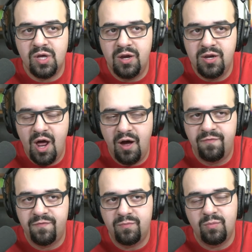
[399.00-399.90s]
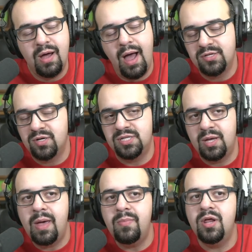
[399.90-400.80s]
enough. Well, I shouldn't
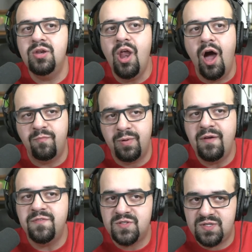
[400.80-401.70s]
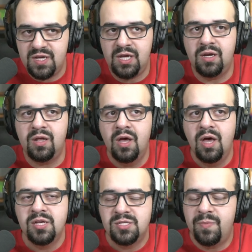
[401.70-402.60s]
say maybe enough, but I've seen
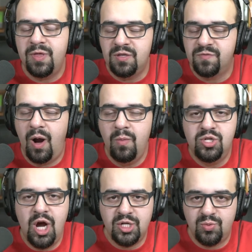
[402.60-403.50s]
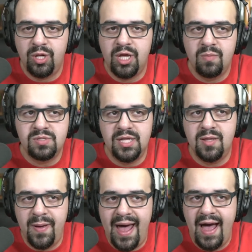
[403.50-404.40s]
some things from Josh Williams in
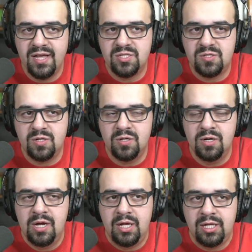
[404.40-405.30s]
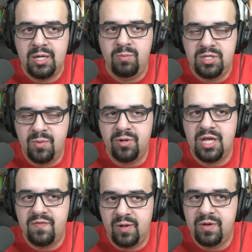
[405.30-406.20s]
the past to lead me to
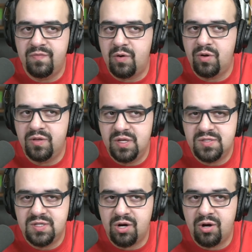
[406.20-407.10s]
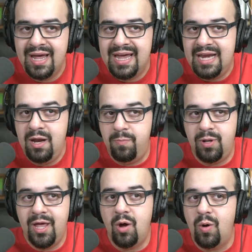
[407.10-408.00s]
believe he'll be very good this year. He didn't
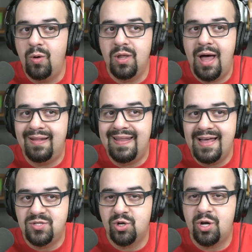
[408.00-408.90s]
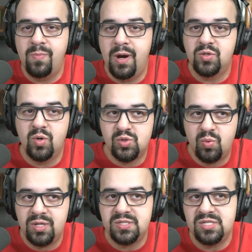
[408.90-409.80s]
play a whole lot last year compared to his
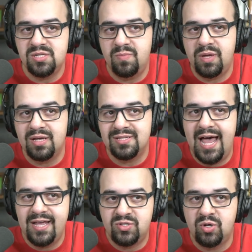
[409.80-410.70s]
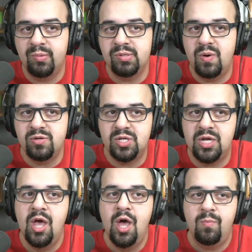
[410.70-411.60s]
rookie season because last year it was
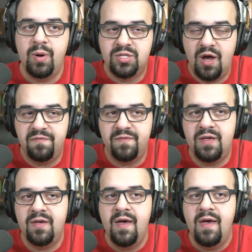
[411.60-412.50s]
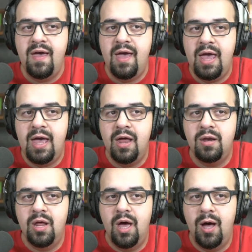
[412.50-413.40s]
mostly McDuffie and